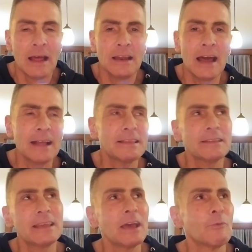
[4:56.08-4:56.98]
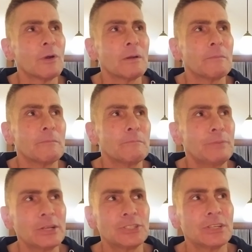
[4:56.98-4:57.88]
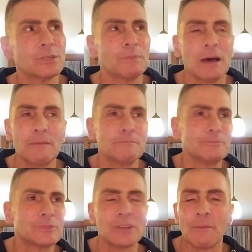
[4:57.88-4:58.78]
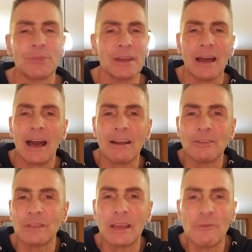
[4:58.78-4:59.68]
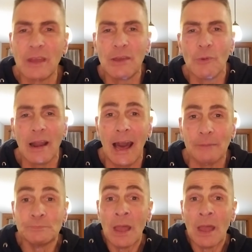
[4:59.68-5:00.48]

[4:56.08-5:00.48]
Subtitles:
Not that they were bitches, but something. I don't know. He went on.